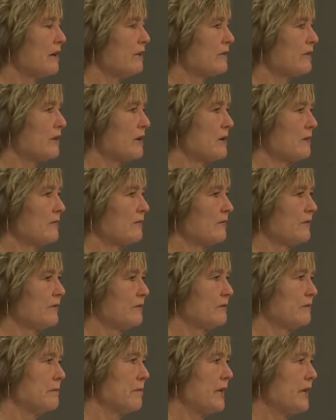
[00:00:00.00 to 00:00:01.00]
from
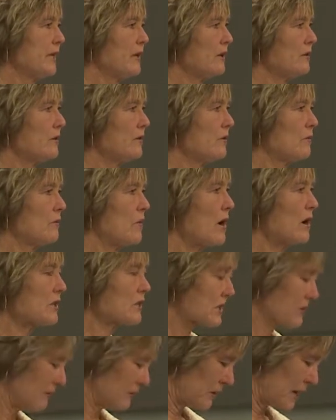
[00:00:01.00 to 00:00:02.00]
many
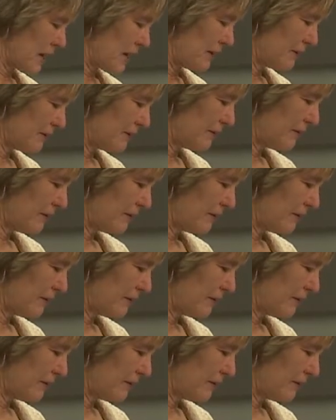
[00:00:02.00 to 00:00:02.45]
walks of life,